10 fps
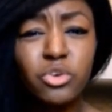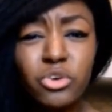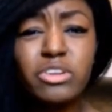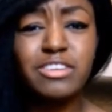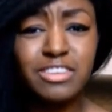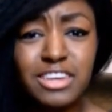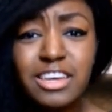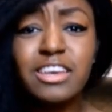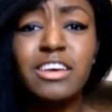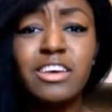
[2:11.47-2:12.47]
good
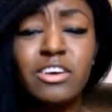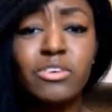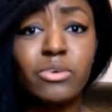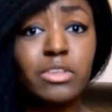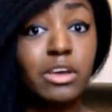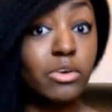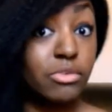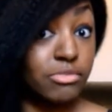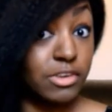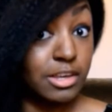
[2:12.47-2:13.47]
D or that
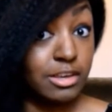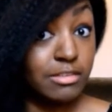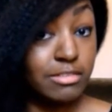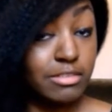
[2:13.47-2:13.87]
good V,